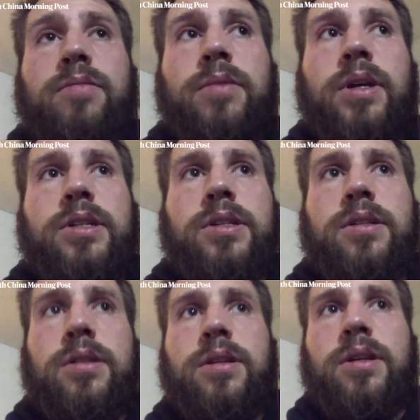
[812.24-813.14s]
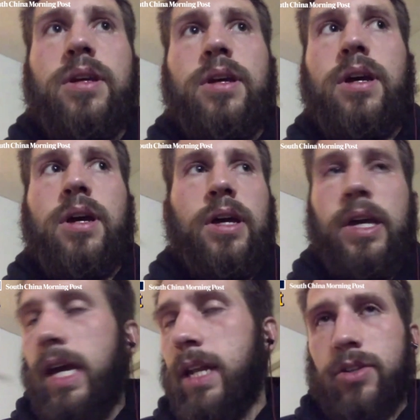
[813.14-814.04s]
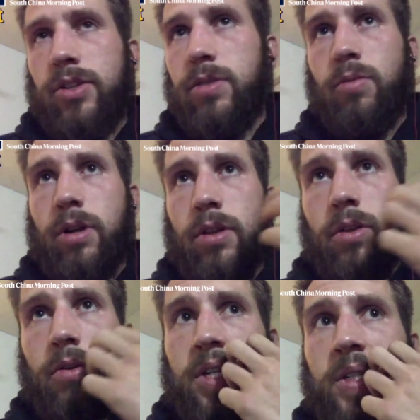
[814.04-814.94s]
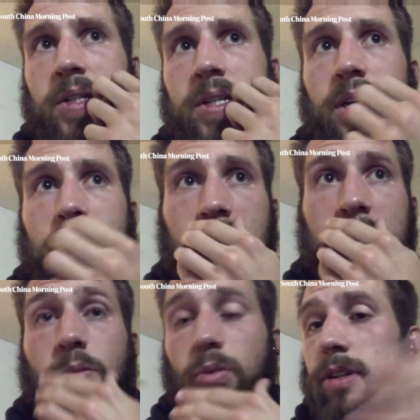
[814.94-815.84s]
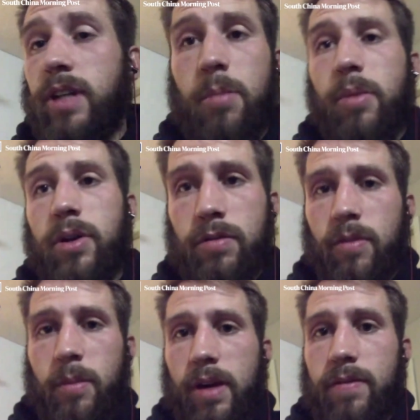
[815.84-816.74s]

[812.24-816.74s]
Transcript: it's just one of those instances. I think it's worked out better for me.